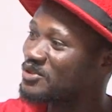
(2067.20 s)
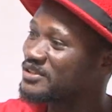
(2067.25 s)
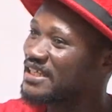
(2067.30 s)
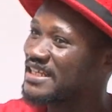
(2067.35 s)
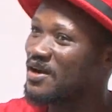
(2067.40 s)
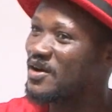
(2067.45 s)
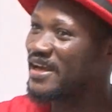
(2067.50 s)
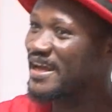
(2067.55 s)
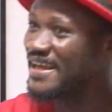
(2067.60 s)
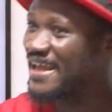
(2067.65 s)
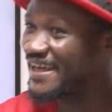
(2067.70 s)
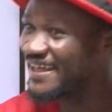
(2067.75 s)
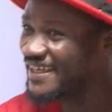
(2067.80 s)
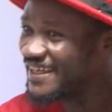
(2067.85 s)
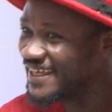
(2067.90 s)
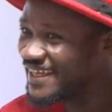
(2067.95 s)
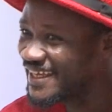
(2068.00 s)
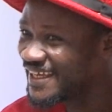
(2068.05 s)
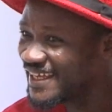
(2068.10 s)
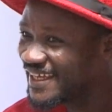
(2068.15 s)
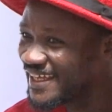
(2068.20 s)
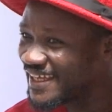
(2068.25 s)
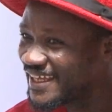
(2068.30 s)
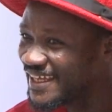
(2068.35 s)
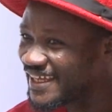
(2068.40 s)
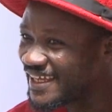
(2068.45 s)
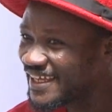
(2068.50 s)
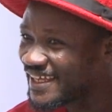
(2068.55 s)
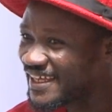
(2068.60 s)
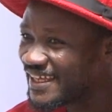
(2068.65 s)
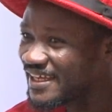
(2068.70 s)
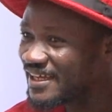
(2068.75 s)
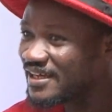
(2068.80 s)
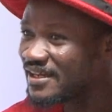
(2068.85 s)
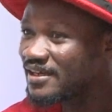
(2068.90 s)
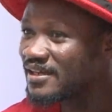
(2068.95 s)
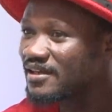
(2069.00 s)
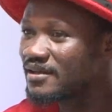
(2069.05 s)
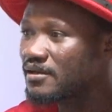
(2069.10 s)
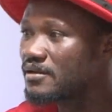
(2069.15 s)
Monsanino, your day. No more man,
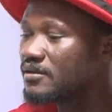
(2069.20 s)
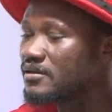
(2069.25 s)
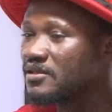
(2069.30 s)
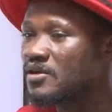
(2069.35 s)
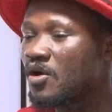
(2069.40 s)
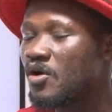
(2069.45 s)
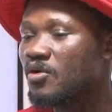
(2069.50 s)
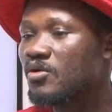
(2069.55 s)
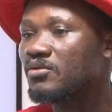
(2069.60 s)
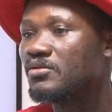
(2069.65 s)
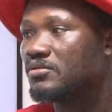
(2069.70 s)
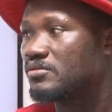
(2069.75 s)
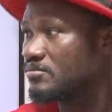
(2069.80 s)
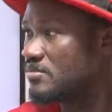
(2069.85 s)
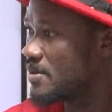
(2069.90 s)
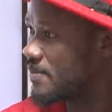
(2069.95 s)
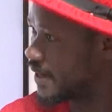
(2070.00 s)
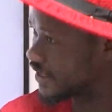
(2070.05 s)
uncle. No, me